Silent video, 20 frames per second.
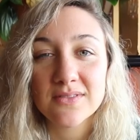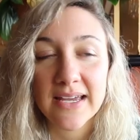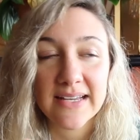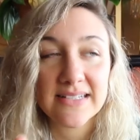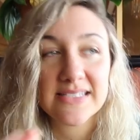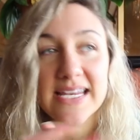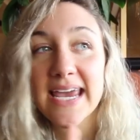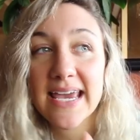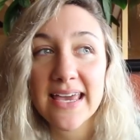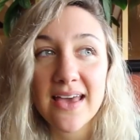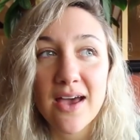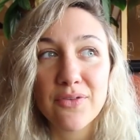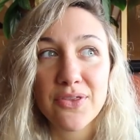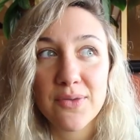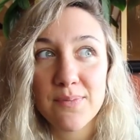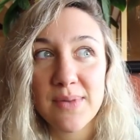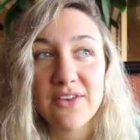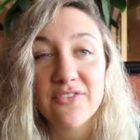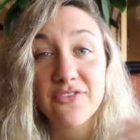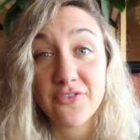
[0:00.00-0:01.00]
like take out the
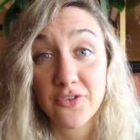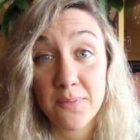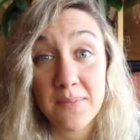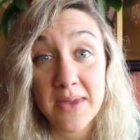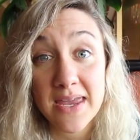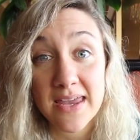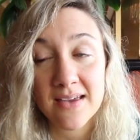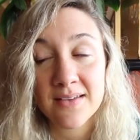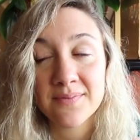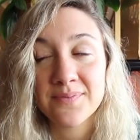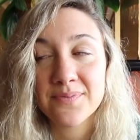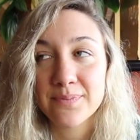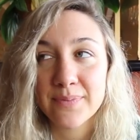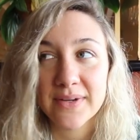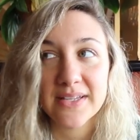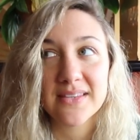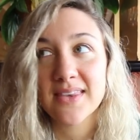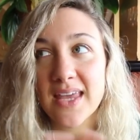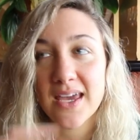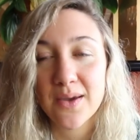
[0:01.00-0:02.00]
meat for me,
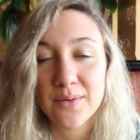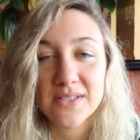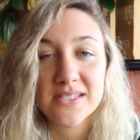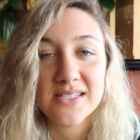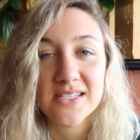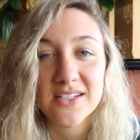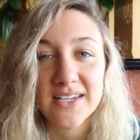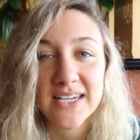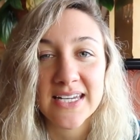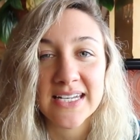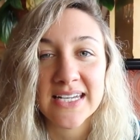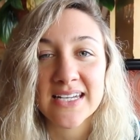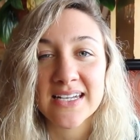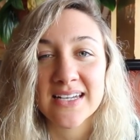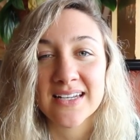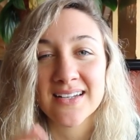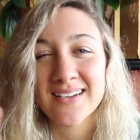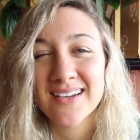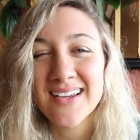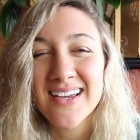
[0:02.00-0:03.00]
but they would still eat it.
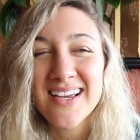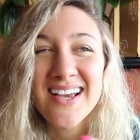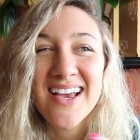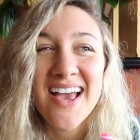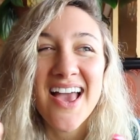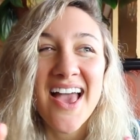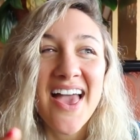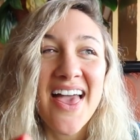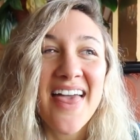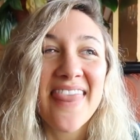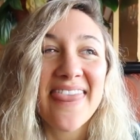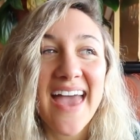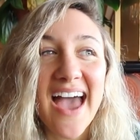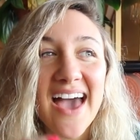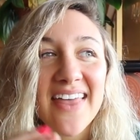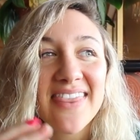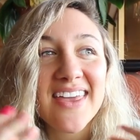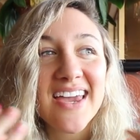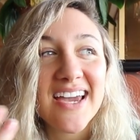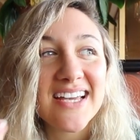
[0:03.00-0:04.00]
And they
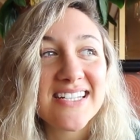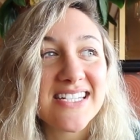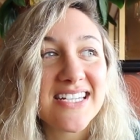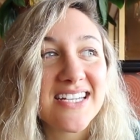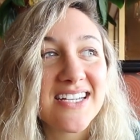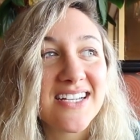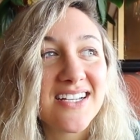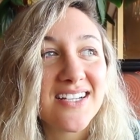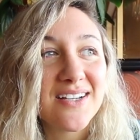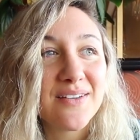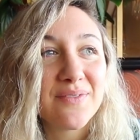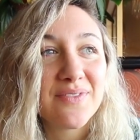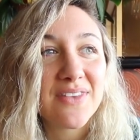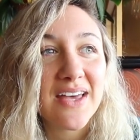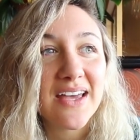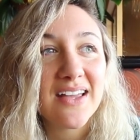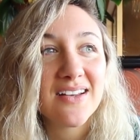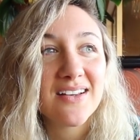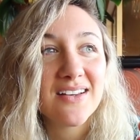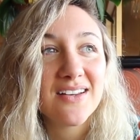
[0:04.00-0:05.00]
had the idea
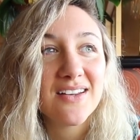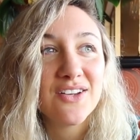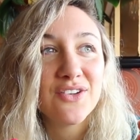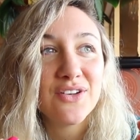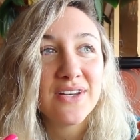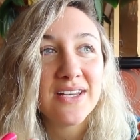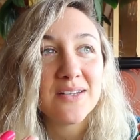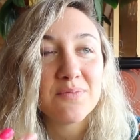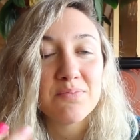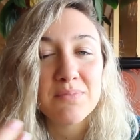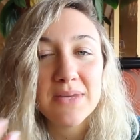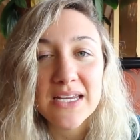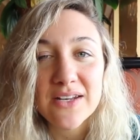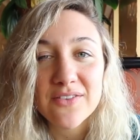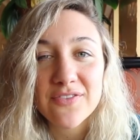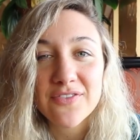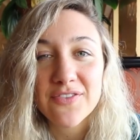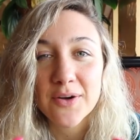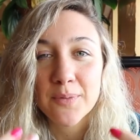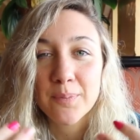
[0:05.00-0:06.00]
that you need
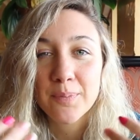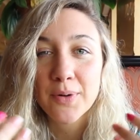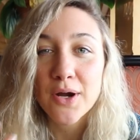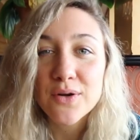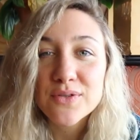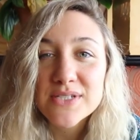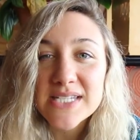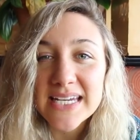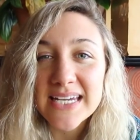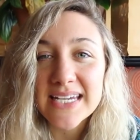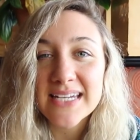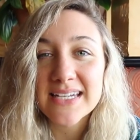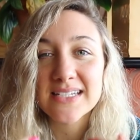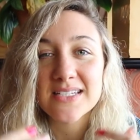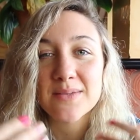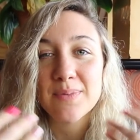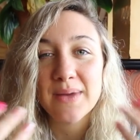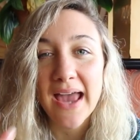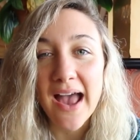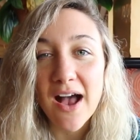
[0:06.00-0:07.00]
meat for protein and
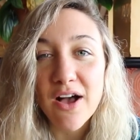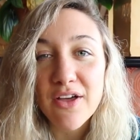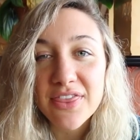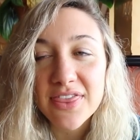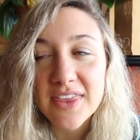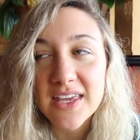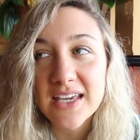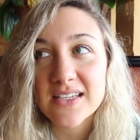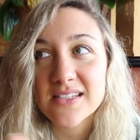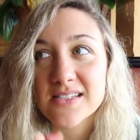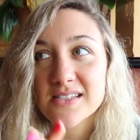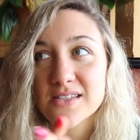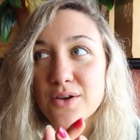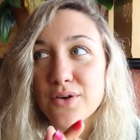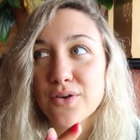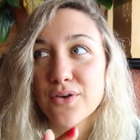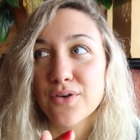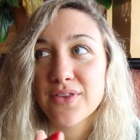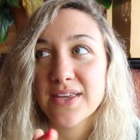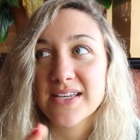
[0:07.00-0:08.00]
to be healthy,
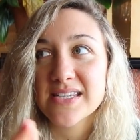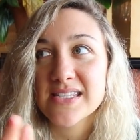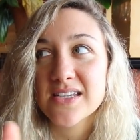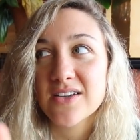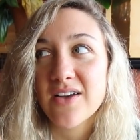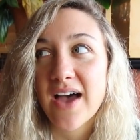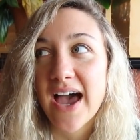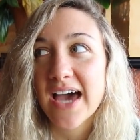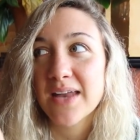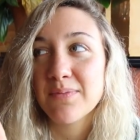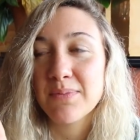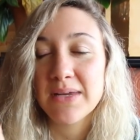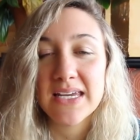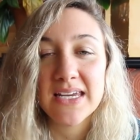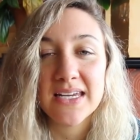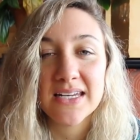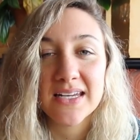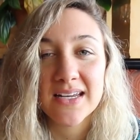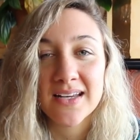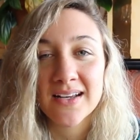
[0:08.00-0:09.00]
so they still had me
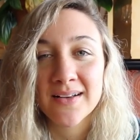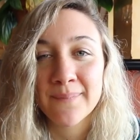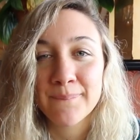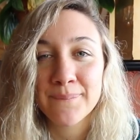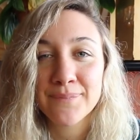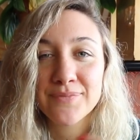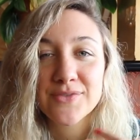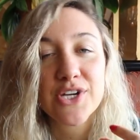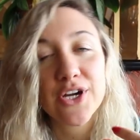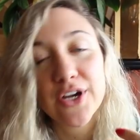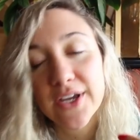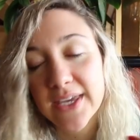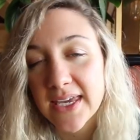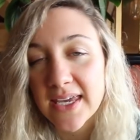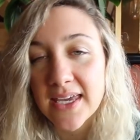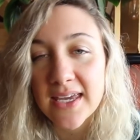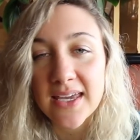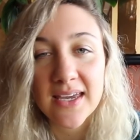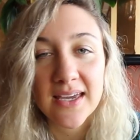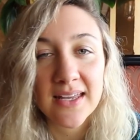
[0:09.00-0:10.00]
eating
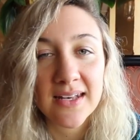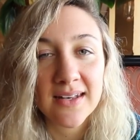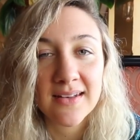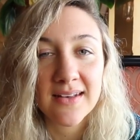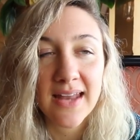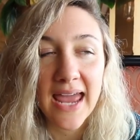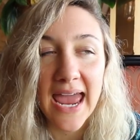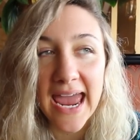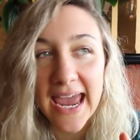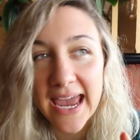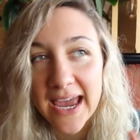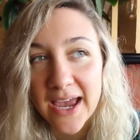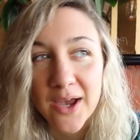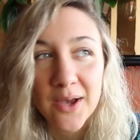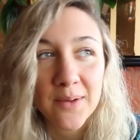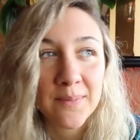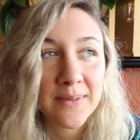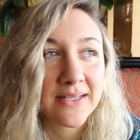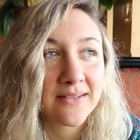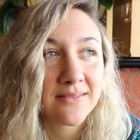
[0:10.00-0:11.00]
turkey and
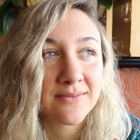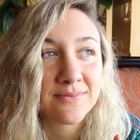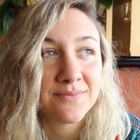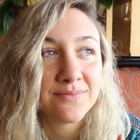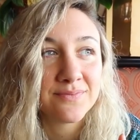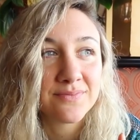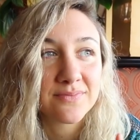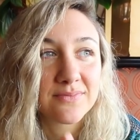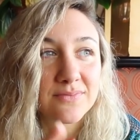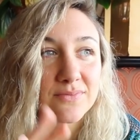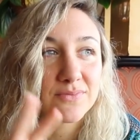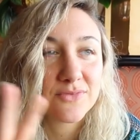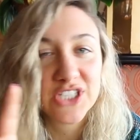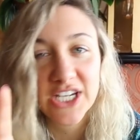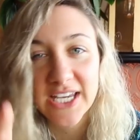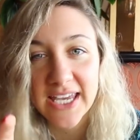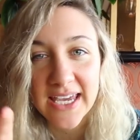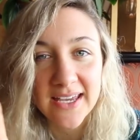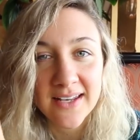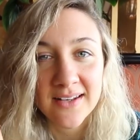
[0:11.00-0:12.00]
ham and
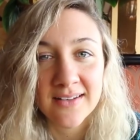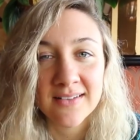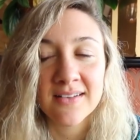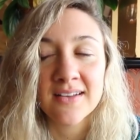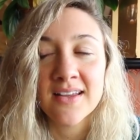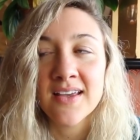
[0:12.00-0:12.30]
chicken.